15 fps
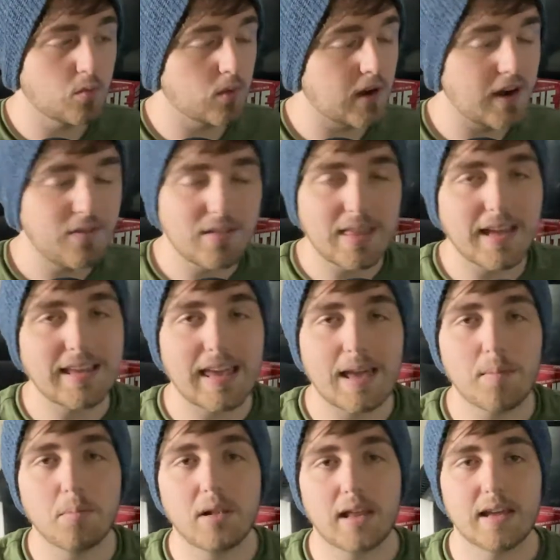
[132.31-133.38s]
Whatever that
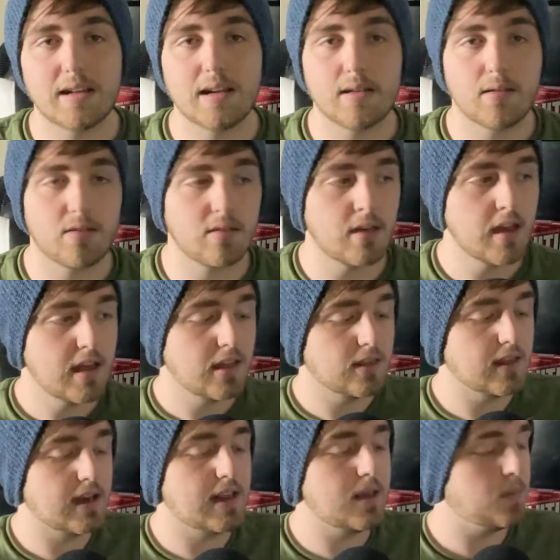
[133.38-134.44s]
game plan is
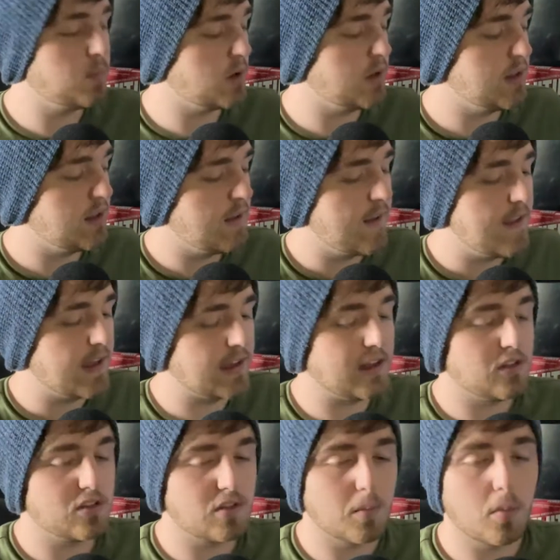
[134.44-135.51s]
that he put
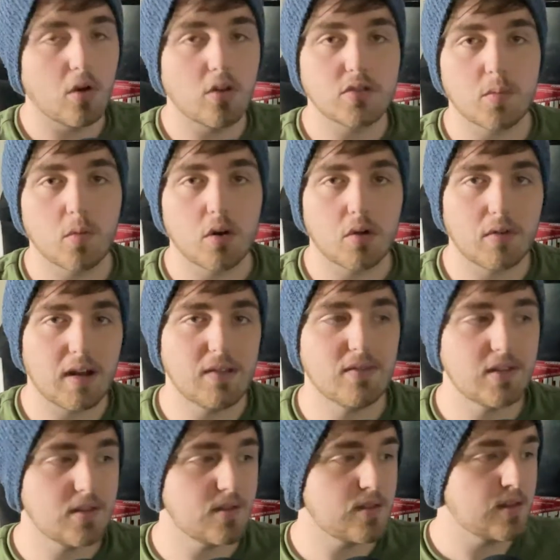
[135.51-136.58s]
against the Baltimore
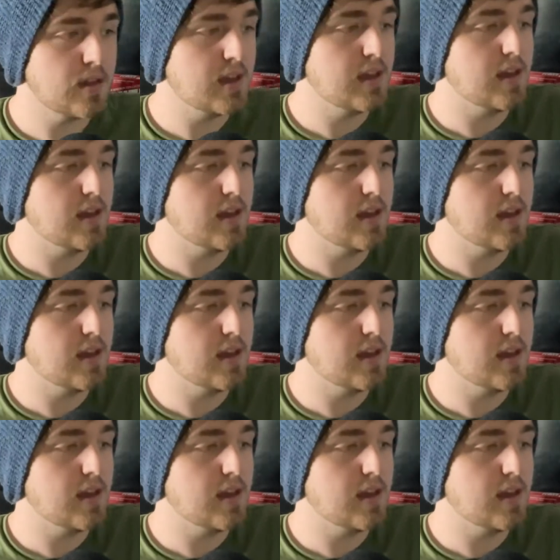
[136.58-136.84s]
Ravens,